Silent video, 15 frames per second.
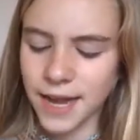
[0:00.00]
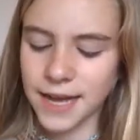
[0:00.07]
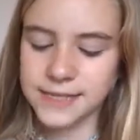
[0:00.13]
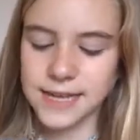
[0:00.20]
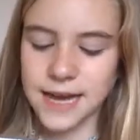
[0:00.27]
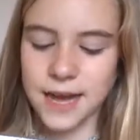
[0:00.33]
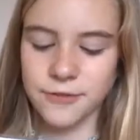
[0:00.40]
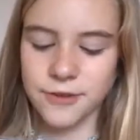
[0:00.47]
A
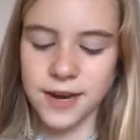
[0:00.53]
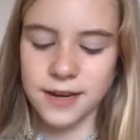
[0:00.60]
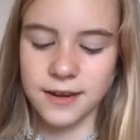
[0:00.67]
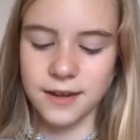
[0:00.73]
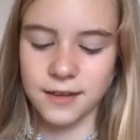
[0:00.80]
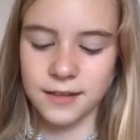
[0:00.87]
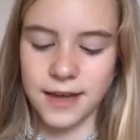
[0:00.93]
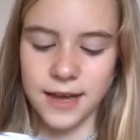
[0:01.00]
dark green,
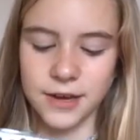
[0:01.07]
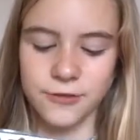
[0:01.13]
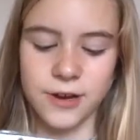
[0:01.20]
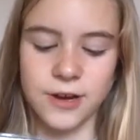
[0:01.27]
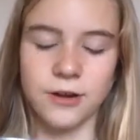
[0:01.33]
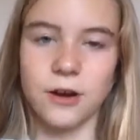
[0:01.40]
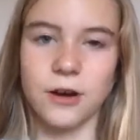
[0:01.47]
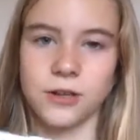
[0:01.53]
a light
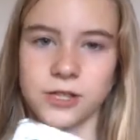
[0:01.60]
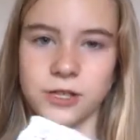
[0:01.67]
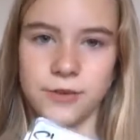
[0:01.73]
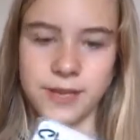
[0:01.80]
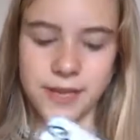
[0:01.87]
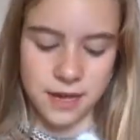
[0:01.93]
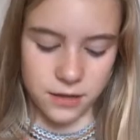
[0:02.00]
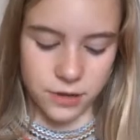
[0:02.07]
green, and also
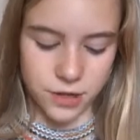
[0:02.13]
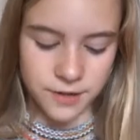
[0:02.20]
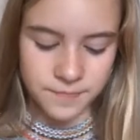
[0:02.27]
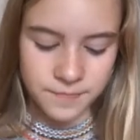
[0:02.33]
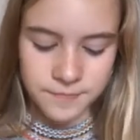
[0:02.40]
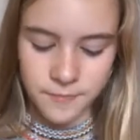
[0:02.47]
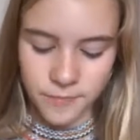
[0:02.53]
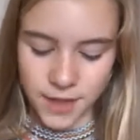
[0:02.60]
a yellow.